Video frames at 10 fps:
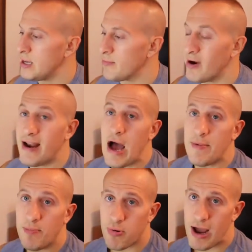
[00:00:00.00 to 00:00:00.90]
Right now I'm
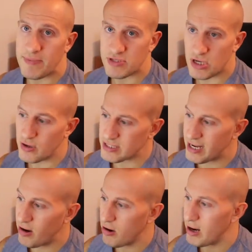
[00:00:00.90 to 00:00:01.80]
in prep, so it's
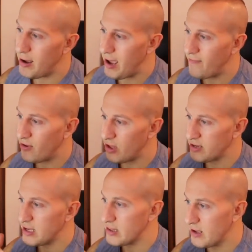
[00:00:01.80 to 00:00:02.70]
kind of hard. I have a lot
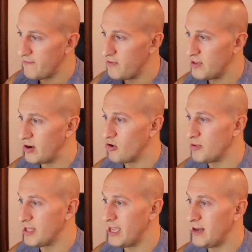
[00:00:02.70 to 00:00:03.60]
of food that I
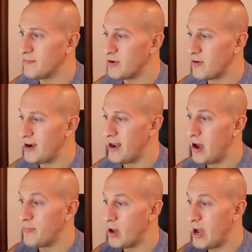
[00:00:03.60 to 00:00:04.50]
normally eat, but right now
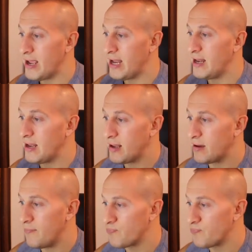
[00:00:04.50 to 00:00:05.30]
I'm not eating